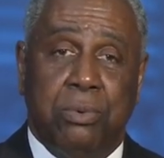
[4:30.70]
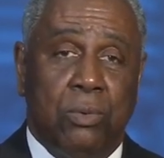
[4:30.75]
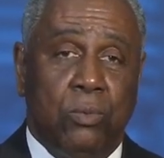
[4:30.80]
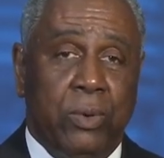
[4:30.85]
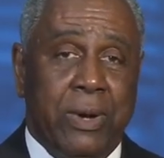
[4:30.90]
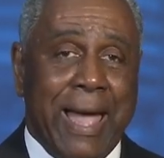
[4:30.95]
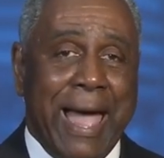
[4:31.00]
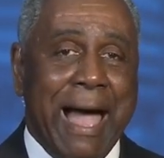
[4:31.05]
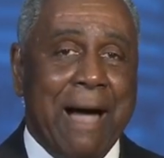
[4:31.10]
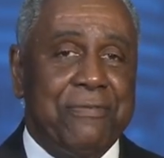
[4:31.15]

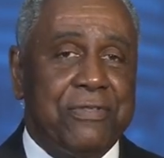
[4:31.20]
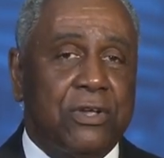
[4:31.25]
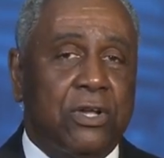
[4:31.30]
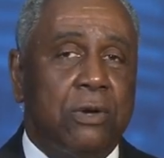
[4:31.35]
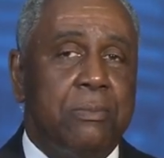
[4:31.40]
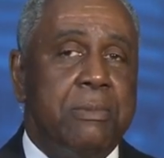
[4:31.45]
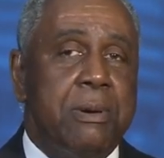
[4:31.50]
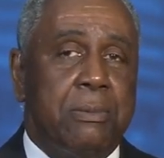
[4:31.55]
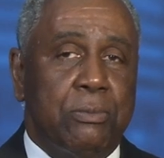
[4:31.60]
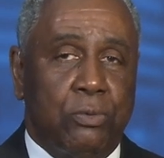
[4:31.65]
we have to
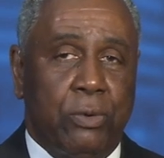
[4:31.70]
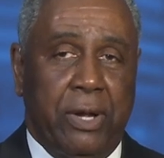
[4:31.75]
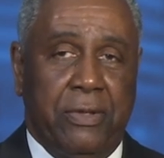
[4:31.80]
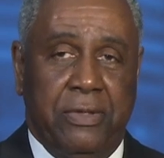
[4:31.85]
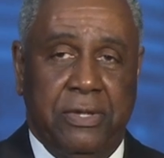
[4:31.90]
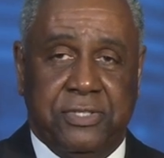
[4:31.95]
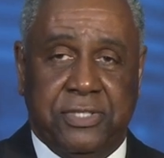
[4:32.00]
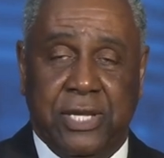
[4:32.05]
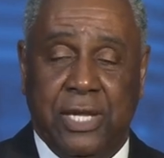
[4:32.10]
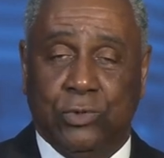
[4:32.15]
commemorate
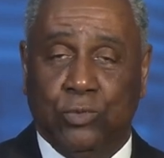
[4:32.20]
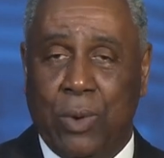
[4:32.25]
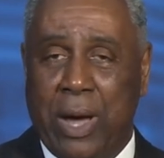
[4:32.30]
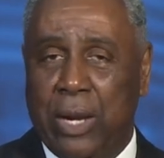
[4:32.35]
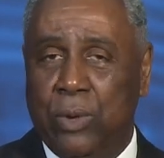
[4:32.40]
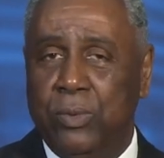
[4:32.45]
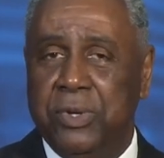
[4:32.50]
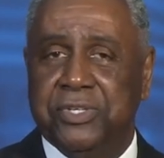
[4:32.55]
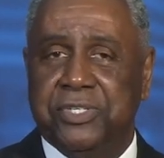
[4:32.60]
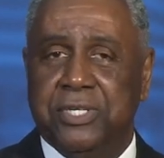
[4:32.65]
these things. Why
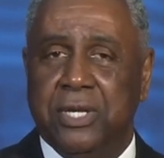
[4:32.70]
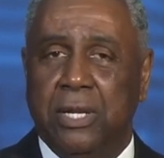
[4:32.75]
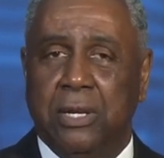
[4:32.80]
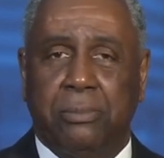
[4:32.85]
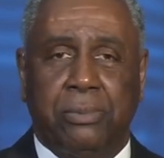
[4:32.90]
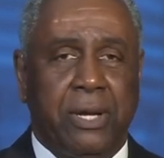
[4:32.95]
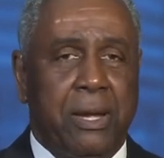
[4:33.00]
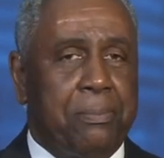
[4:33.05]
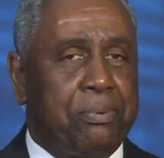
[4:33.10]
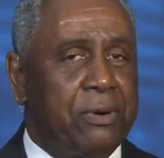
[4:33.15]
do we
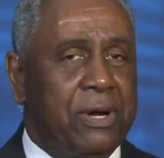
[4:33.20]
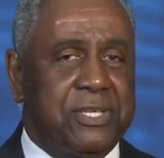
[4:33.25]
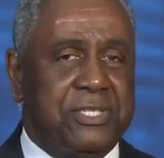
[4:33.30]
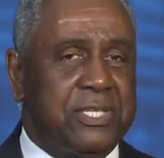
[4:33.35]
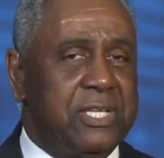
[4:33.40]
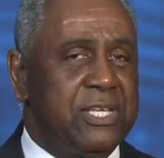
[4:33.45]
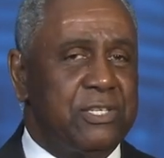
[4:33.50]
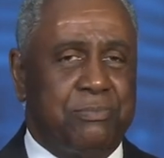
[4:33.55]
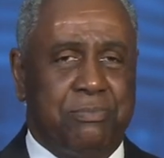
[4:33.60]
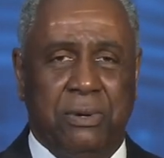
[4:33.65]
celebrate
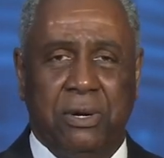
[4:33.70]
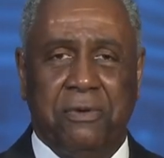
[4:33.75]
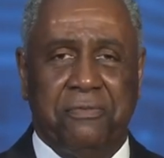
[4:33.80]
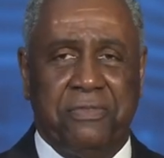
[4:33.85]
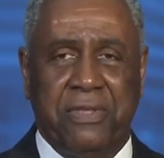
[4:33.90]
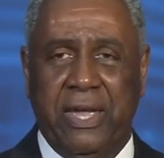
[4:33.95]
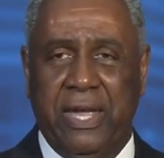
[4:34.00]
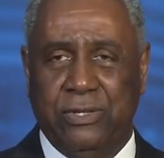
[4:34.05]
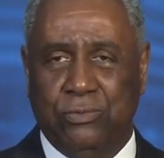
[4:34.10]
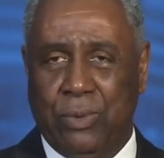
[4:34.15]
presidents'
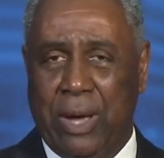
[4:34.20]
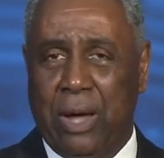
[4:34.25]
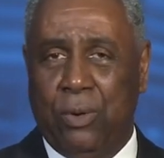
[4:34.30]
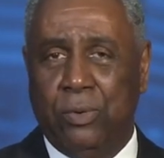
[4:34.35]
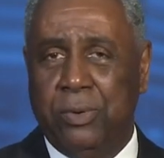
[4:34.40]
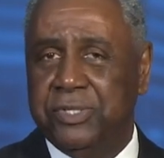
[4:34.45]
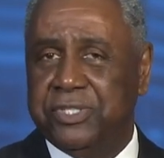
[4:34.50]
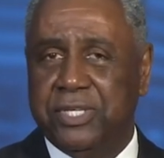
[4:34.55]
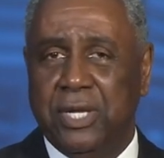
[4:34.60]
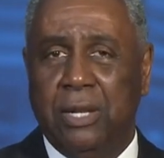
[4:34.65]
birthdays? Why do
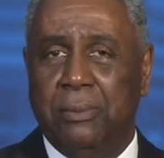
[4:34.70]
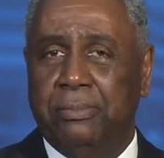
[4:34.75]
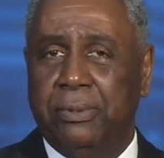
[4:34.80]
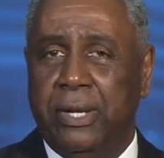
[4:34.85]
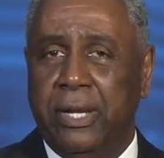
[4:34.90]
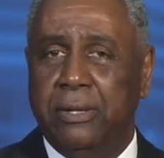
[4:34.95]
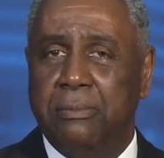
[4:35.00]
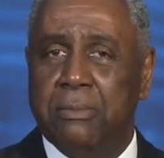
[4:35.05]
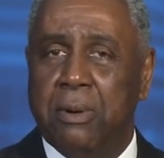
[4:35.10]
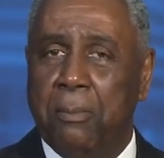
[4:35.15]
we
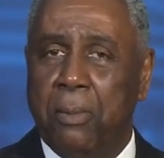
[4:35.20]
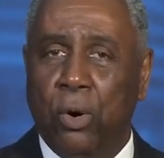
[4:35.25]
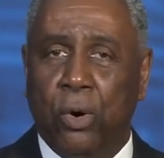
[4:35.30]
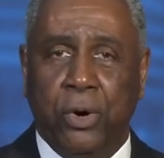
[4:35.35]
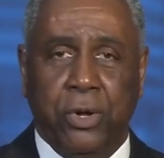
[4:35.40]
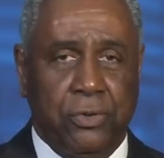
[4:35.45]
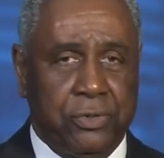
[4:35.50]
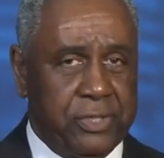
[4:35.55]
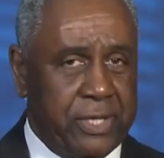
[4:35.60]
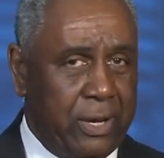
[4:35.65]
celebrate
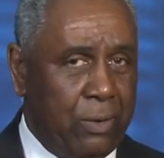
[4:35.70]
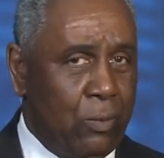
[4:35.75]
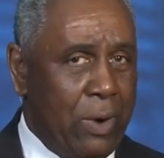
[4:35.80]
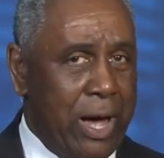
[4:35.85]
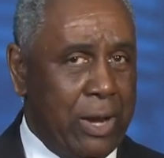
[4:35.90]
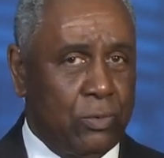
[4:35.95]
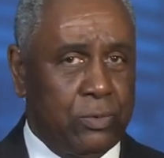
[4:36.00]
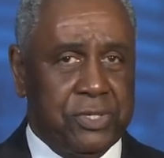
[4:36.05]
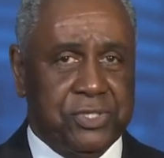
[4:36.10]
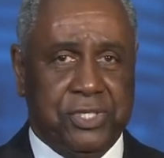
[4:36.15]
Memorial Day?
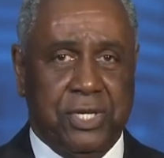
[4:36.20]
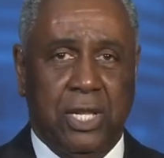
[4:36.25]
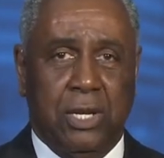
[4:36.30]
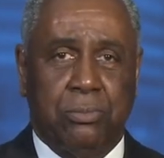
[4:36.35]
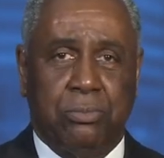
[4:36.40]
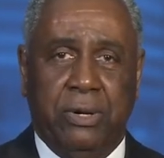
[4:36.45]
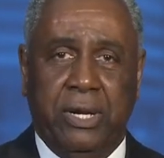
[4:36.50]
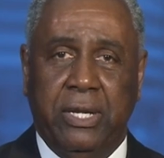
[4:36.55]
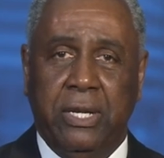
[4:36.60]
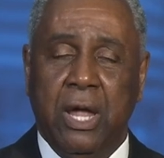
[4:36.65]
Why do we
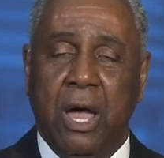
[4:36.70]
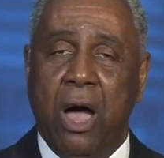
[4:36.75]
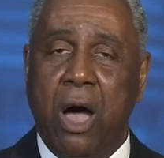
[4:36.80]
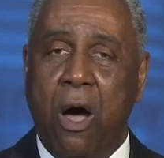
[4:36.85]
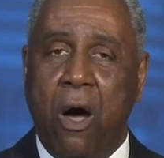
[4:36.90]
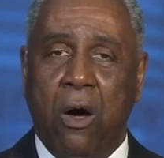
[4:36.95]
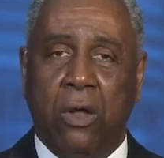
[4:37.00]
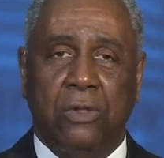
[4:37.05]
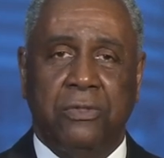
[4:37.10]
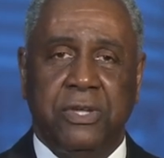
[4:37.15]
celebrate
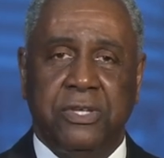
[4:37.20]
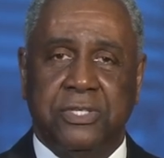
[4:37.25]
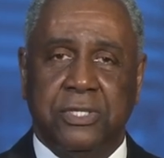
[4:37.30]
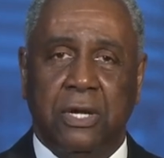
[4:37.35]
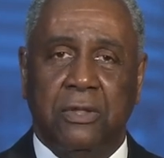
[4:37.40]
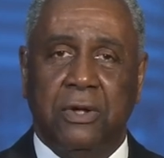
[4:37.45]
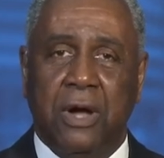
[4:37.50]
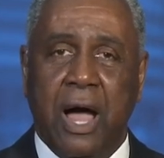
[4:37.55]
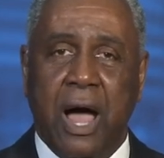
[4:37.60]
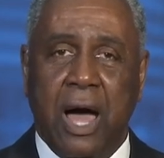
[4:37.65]
all of these
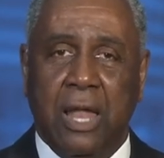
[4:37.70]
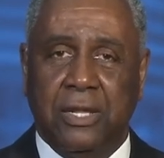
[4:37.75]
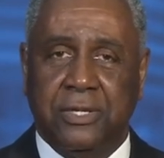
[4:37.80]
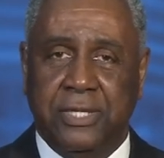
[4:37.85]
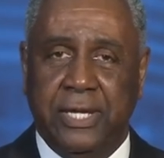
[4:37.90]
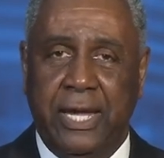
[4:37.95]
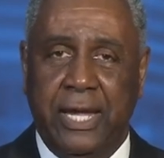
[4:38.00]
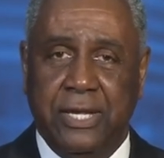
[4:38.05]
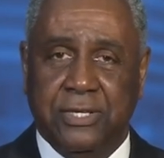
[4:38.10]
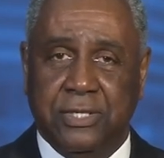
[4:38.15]
other
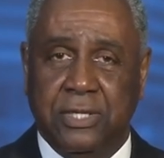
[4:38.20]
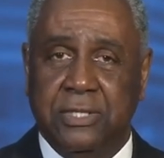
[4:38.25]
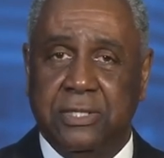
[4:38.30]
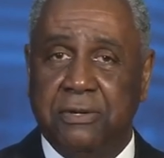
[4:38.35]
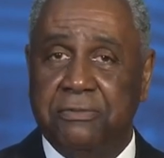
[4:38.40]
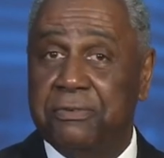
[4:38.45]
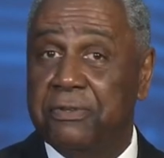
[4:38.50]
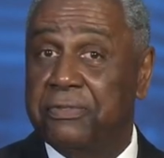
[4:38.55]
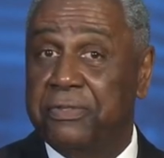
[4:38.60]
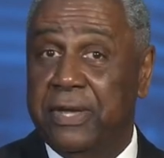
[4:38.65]
holidays and
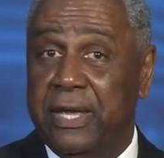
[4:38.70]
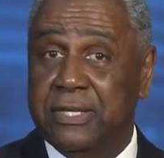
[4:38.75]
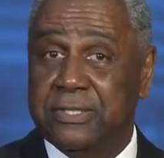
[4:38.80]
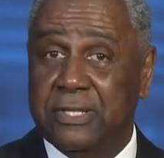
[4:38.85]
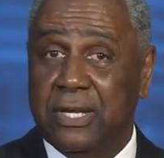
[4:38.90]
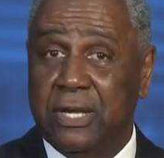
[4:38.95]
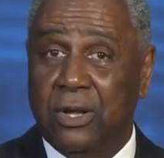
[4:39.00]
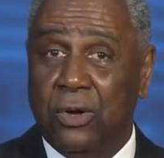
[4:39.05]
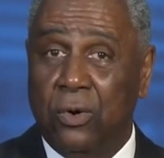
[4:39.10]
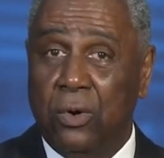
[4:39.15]
different things
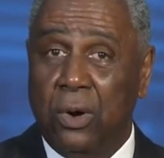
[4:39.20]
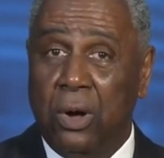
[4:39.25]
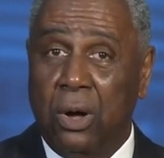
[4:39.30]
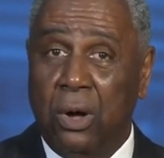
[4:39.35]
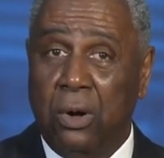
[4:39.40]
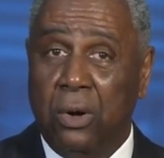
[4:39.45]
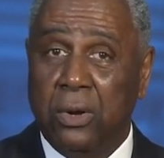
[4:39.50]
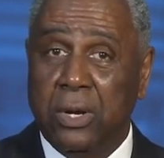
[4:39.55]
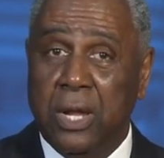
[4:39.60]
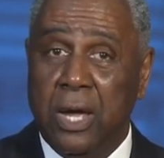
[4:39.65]
that go
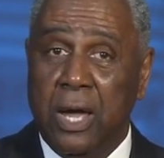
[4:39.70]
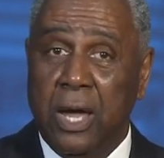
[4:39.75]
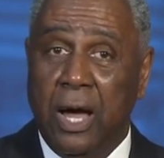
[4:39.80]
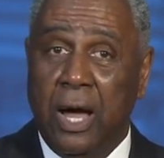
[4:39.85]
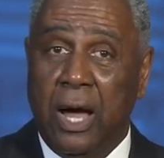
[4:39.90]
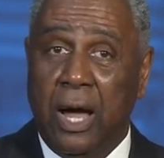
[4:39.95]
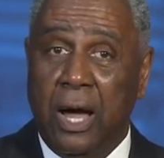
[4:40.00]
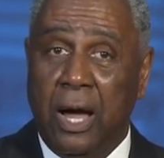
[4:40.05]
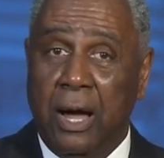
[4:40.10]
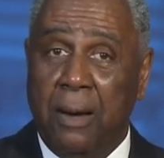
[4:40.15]
on?
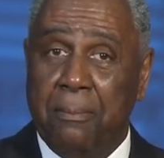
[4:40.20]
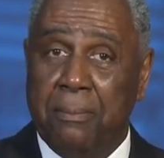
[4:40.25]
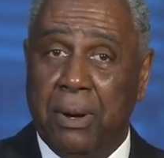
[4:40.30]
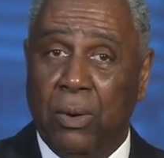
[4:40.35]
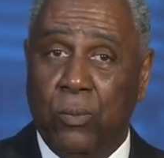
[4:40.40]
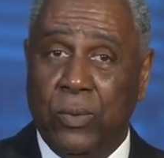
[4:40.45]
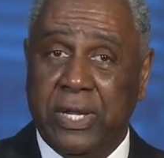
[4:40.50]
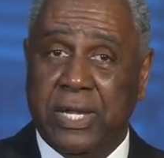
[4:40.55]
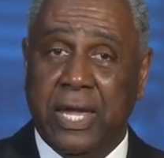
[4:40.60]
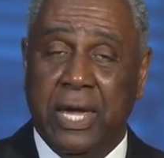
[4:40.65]
Um,
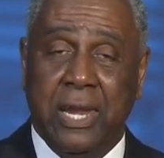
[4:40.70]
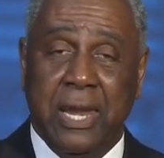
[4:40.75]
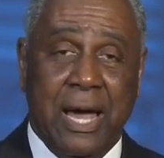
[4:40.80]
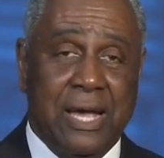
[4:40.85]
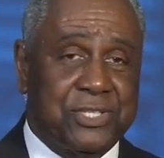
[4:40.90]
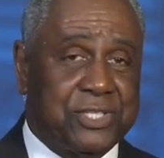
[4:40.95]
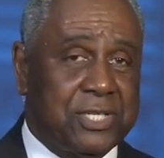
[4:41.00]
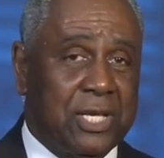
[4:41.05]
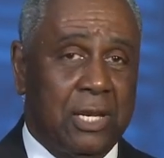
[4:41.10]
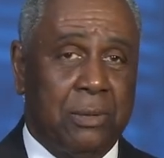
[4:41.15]
but we
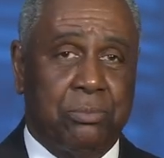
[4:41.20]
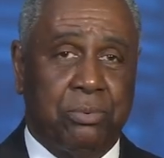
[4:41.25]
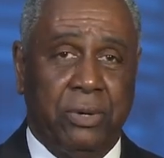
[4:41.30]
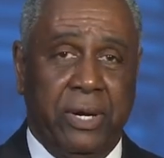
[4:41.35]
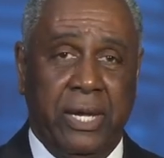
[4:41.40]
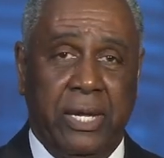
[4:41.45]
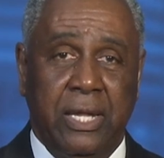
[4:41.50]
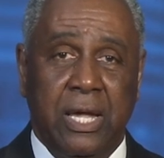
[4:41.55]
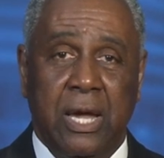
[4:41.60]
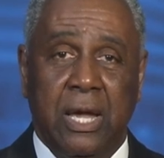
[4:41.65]
cannot
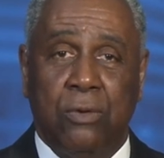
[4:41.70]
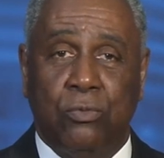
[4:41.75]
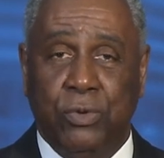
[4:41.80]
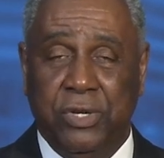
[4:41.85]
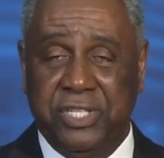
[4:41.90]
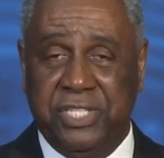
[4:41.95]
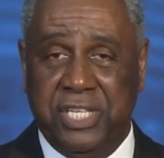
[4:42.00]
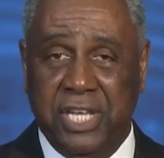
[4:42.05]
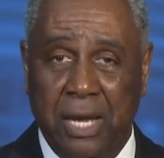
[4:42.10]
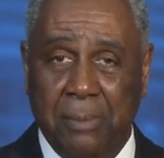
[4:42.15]
celebrate
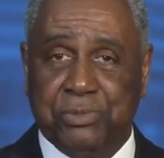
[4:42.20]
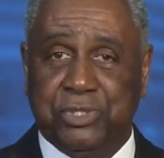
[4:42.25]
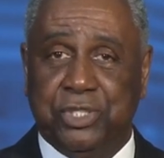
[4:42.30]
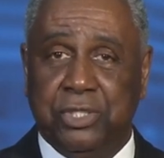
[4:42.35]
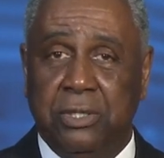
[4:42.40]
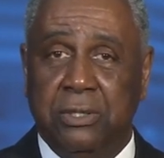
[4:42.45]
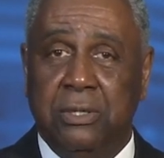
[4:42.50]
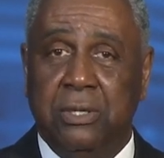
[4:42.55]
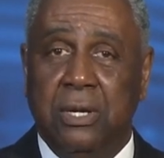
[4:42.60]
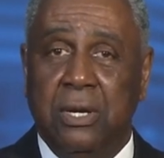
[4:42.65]

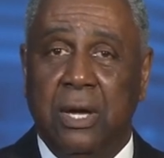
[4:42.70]
redemption